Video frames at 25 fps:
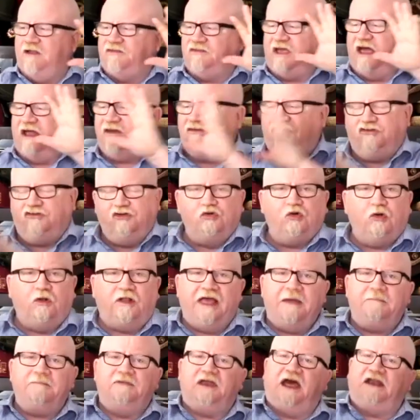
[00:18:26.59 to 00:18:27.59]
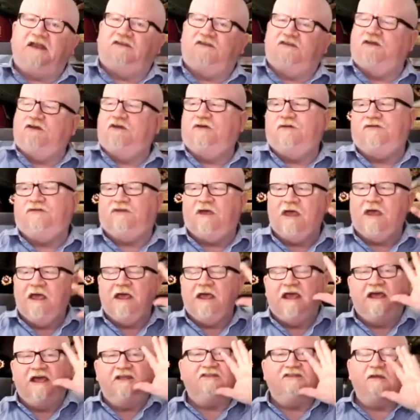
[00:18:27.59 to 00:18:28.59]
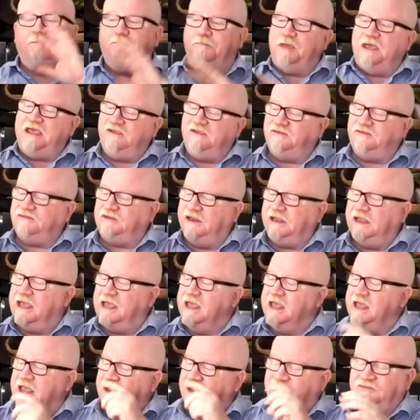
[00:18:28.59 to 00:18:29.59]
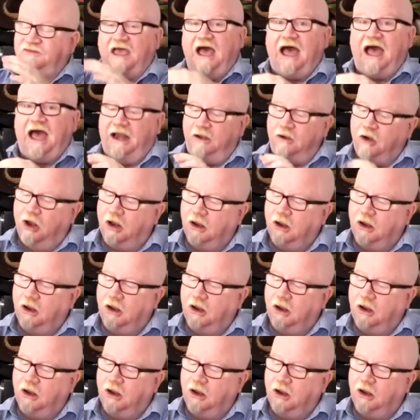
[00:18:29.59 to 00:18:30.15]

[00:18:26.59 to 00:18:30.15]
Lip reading: It's got dual M.2s. It's a beastie. It's got